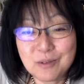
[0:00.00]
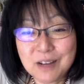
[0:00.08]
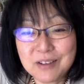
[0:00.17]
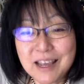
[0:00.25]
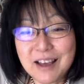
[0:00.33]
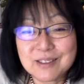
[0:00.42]
around
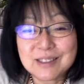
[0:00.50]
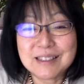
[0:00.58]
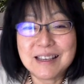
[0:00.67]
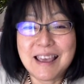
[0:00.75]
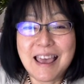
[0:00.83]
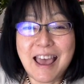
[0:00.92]
the house.
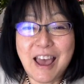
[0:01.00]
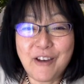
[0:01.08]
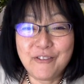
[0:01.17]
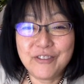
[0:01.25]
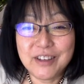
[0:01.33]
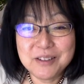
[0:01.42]

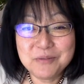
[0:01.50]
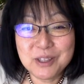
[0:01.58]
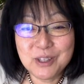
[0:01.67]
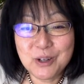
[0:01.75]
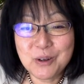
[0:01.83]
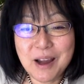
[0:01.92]
Have fun with
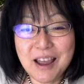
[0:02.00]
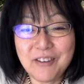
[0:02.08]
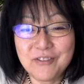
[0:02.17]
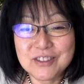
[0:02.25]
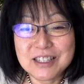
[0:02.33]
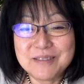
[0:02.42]
your
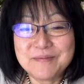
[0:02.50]
craft.